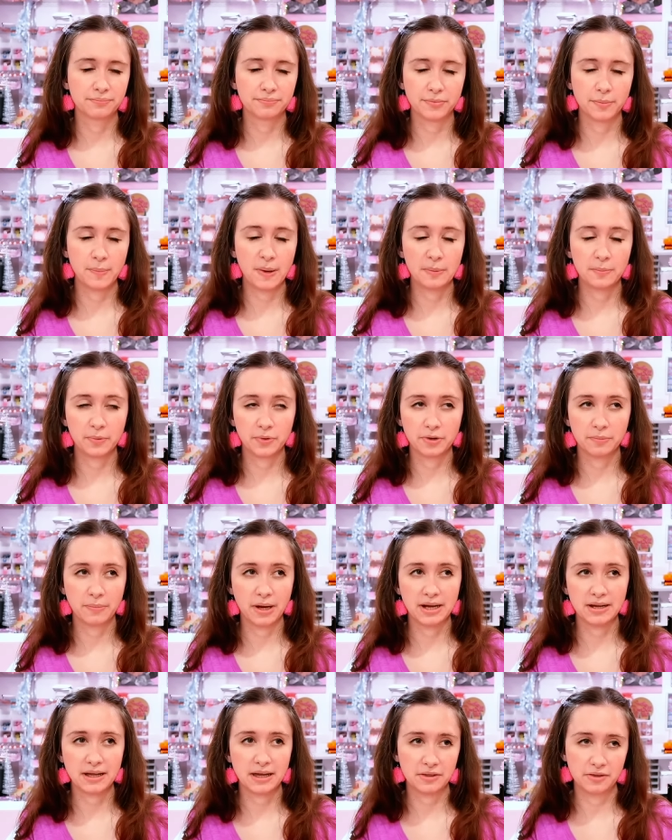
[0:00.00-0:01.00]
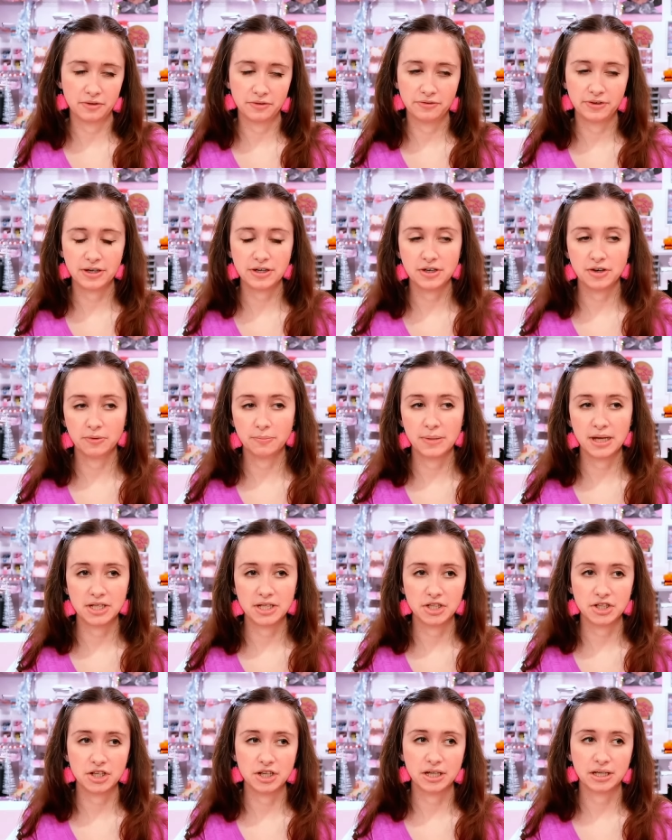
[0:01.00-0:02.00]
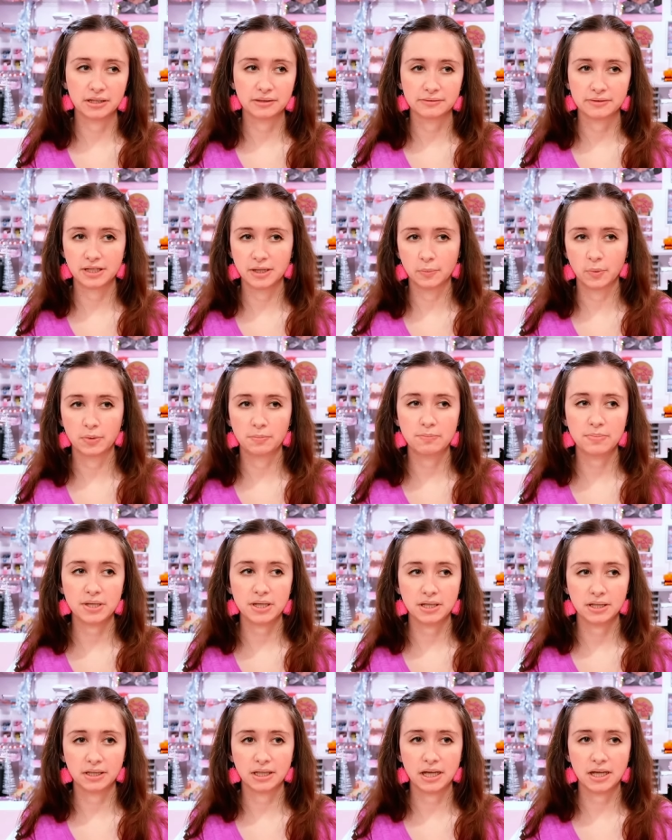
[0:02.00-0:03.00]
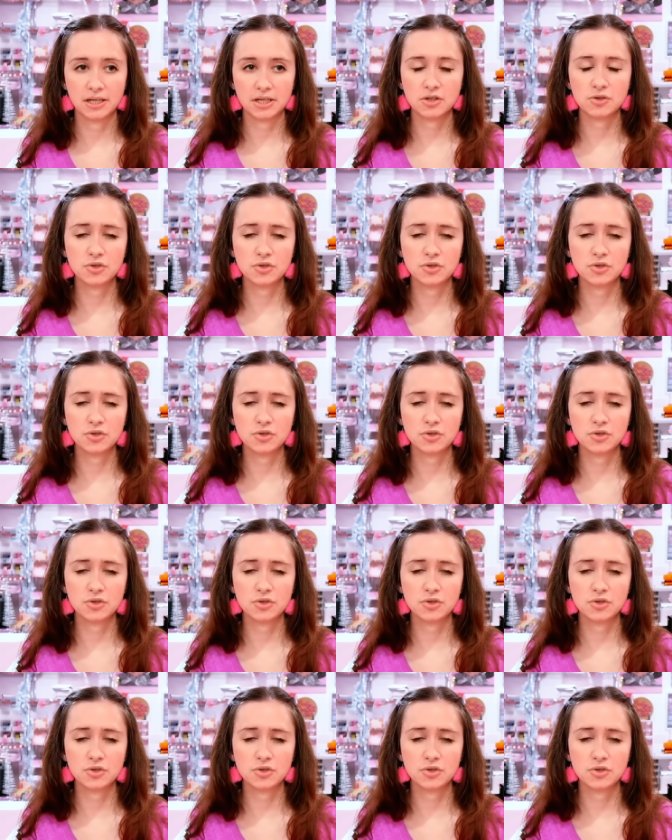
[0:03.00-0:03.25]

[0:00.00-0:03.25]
remember in my other video mentioning someone being like,